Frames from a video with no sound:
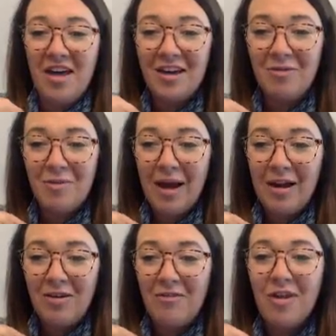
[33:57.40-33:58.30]
little
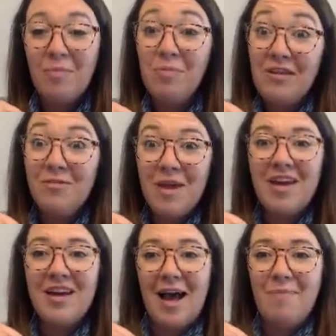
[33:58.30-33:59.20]
reminder of like, please make
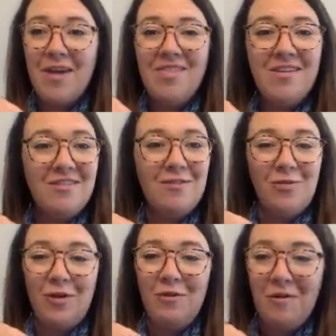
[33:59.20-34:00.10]
a copy, this is
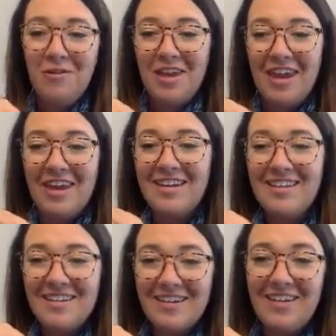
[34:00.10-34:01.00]
view-only.
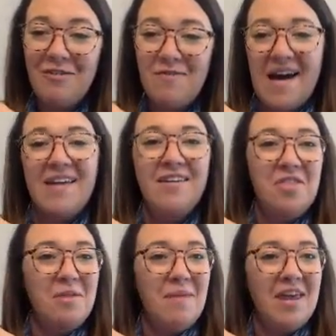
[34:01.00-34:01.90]
Click File,
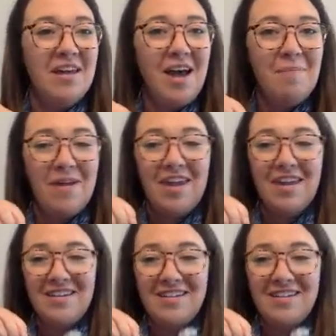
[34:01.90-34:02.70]
then make a copy.